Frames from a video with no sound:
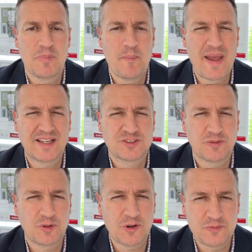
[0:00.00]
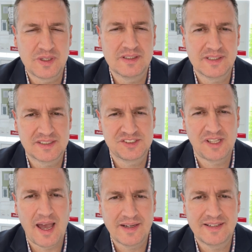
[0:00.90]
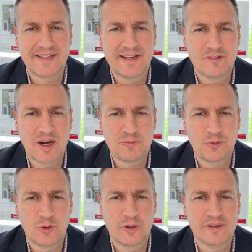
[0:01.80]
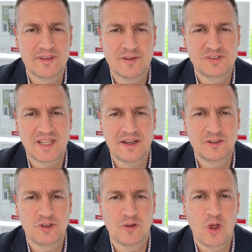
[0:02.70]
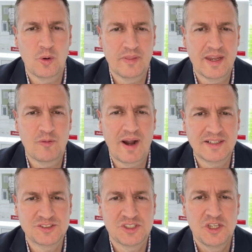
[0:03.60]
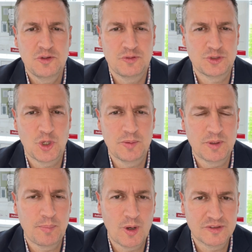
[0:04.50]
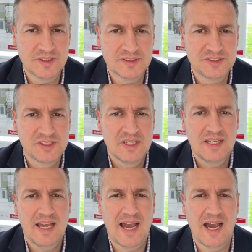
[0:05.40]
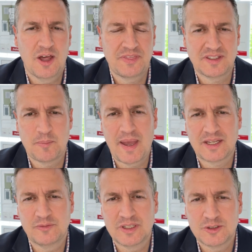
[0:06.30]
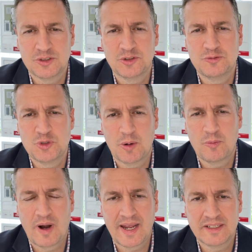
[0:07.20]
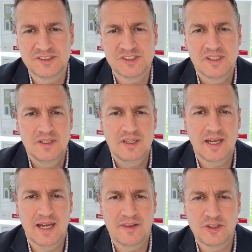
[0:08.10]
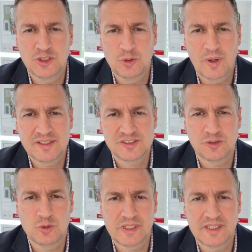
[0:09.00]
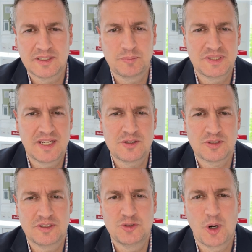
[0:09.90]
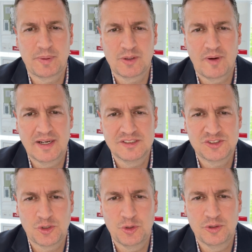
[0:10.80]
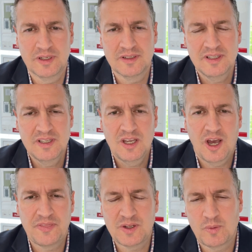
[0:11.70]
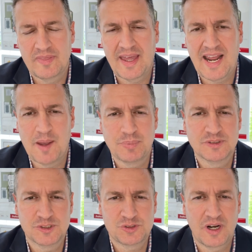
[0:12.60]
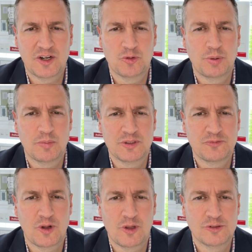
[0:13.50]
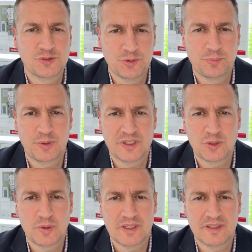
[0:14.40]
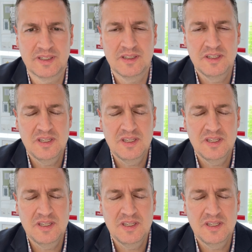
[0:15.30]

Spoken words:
The banks, I've got a feeling, are starting to gear up for it. They've started to lower their rates for term deposits. I think the Bank of England have dropped rates. The US are looking at potentially dropping rates soon. And I think when that happens, Australia will probably follow suit pretty quickly.